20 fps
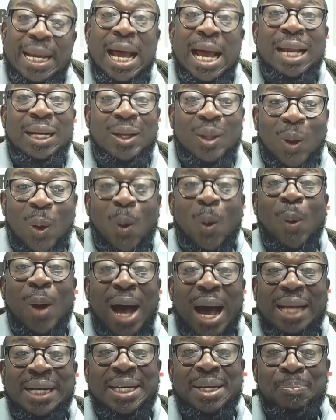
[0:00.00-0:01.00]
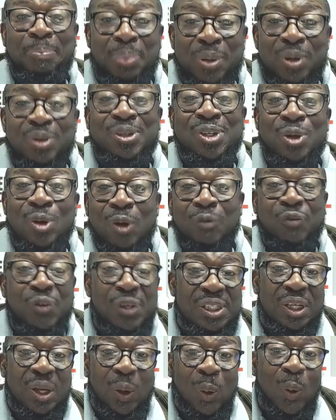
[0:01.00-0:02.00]
at God and the beauty of
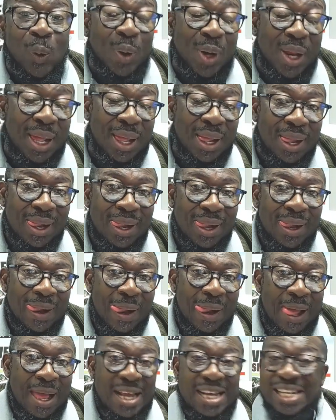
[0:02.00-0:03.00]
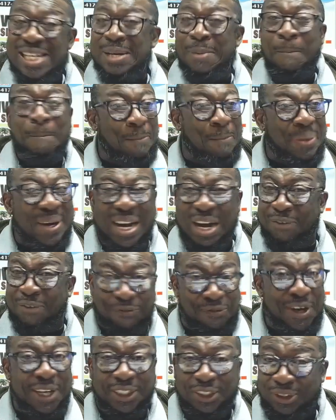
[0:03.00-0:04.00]
His glory in
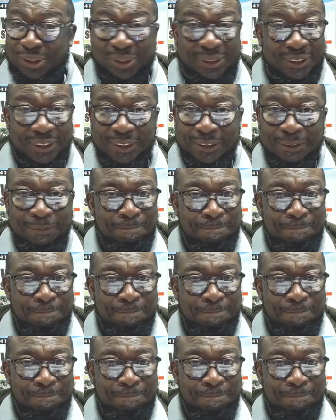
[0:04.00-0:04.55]
perfection